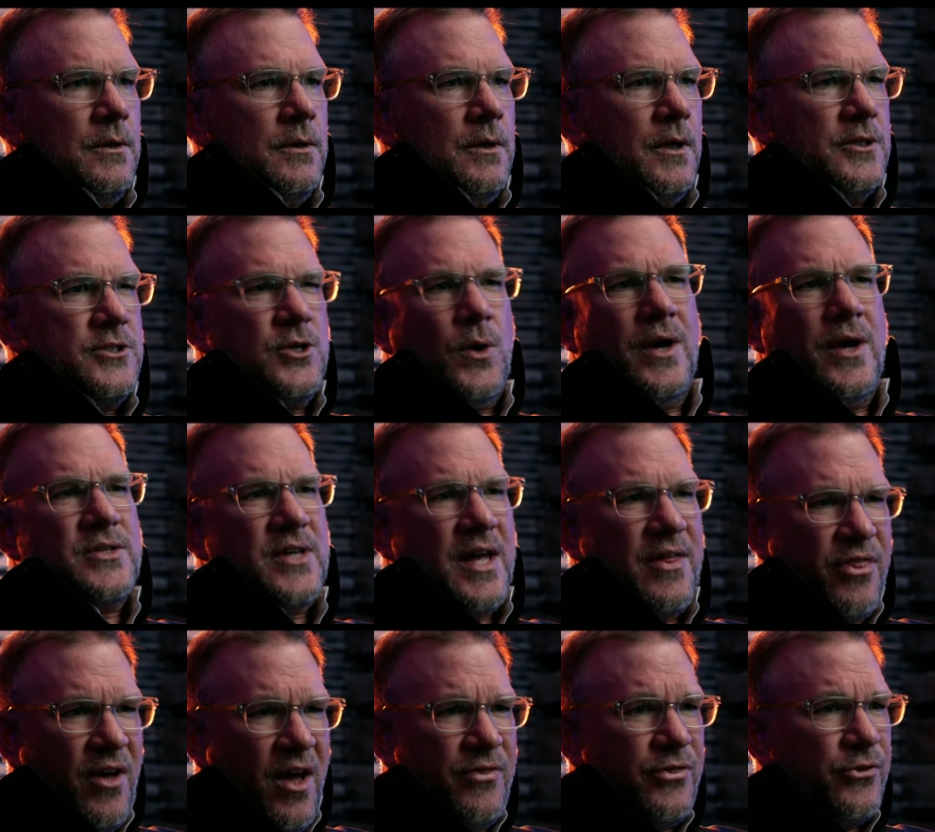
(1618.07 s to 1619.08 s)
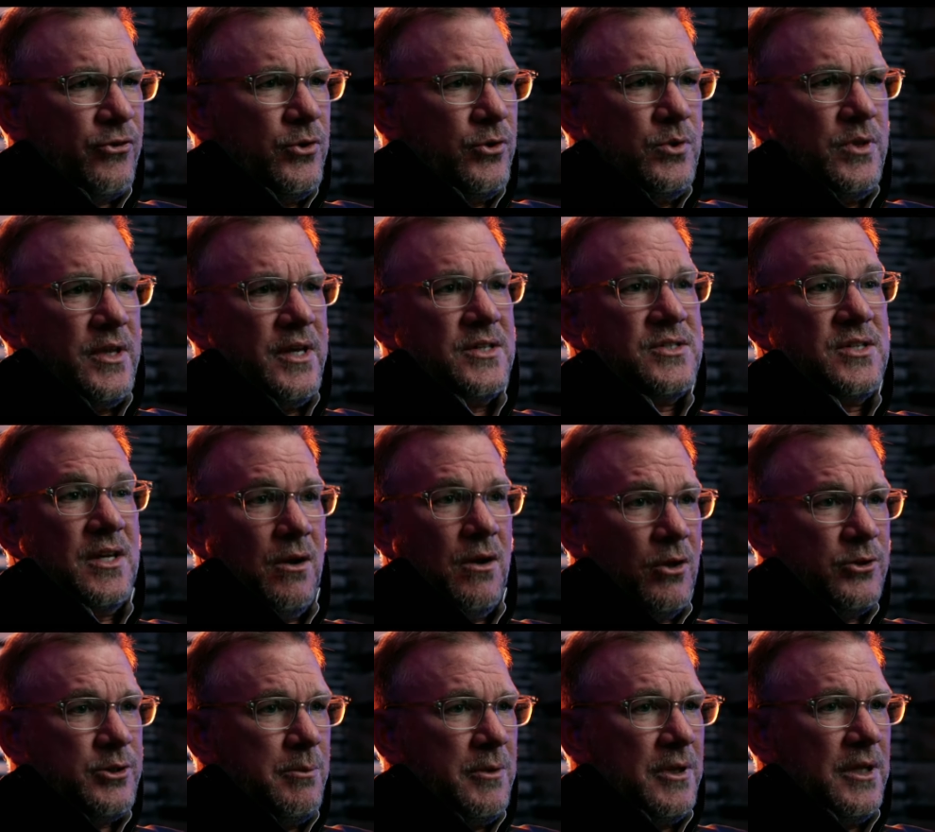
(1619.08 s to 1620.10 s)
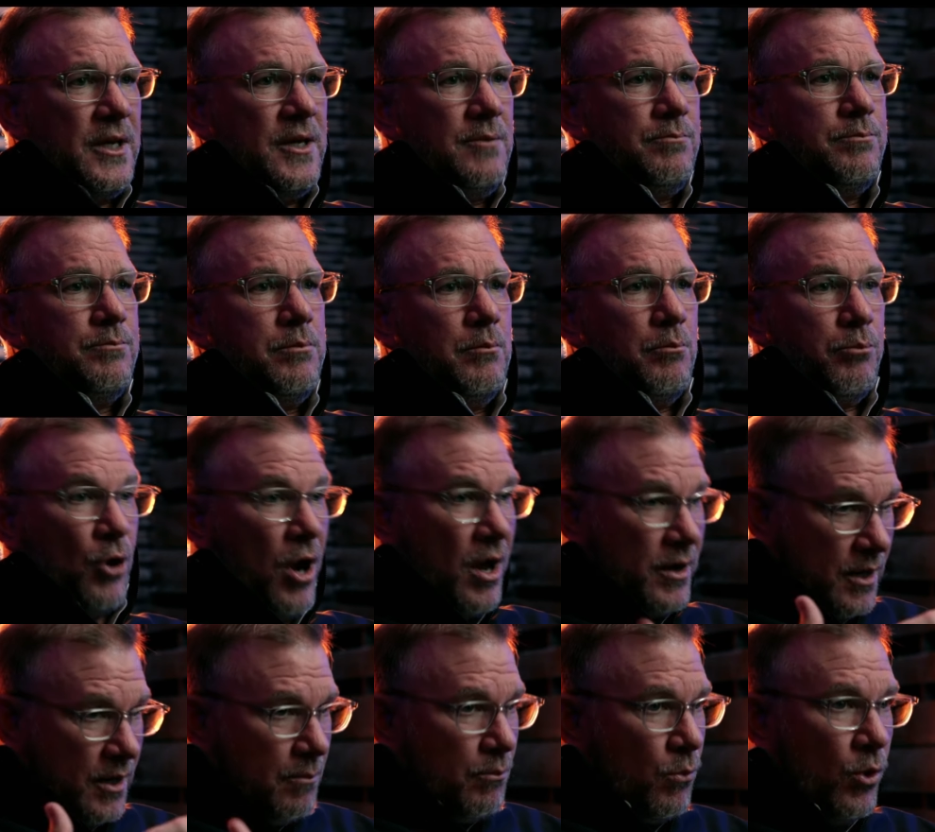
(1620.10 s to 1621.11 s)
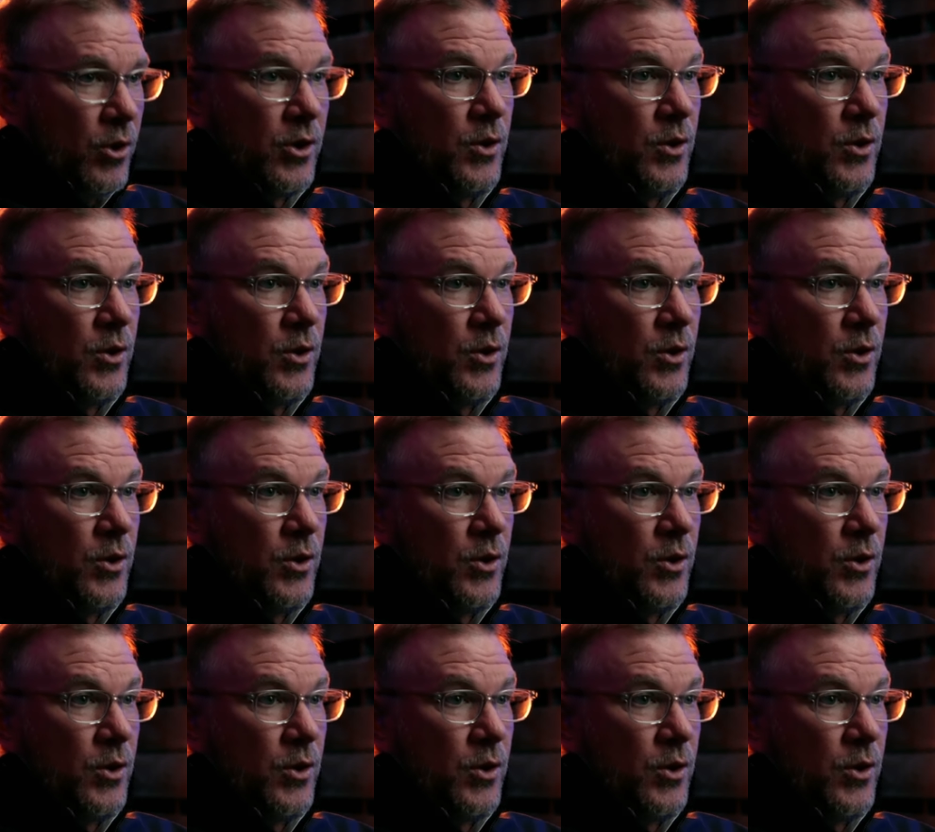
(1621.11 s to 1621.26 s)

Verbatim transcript: And so, as I thought through this, it ultimately brought up more